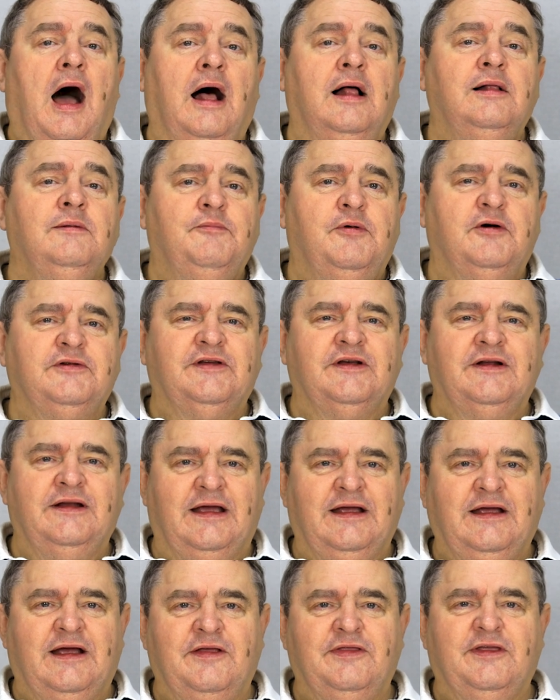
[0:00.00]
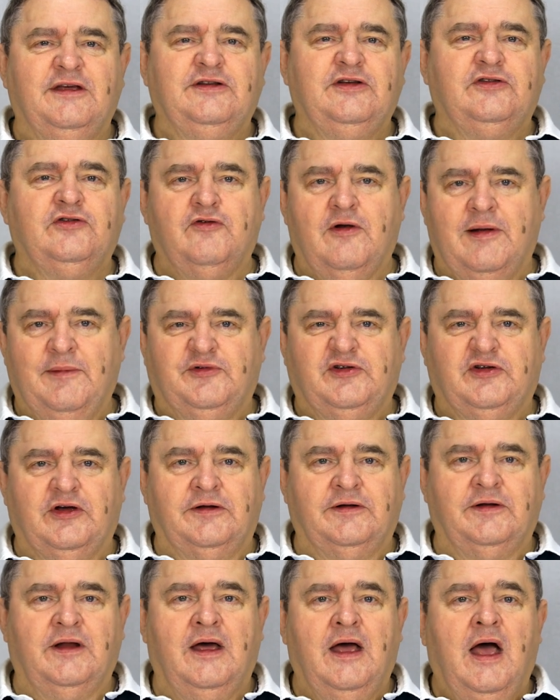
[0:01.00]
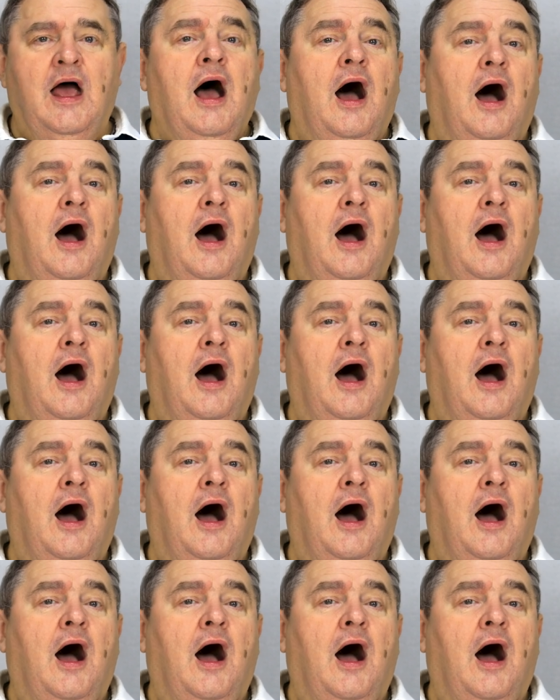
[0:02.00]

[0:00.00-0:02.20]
I'll put a link in the description.